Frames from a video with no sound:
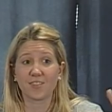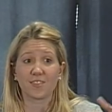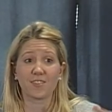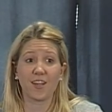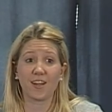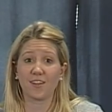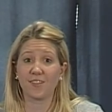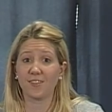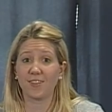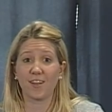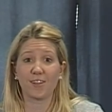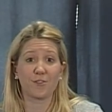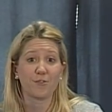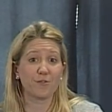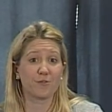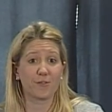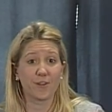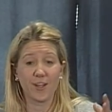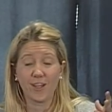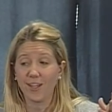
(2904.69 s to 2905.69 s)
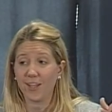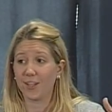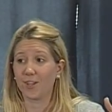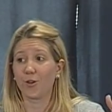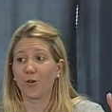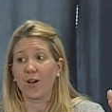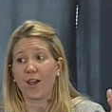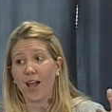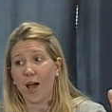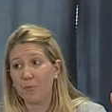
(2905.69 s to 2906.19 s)
not a lot of you know,
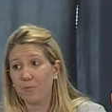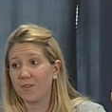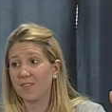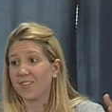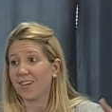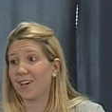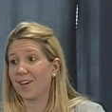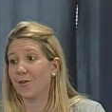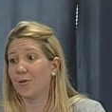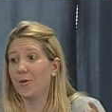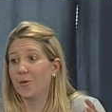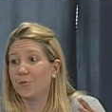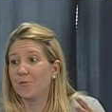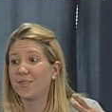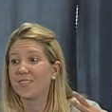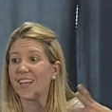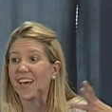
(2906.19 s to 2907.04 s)
happy times.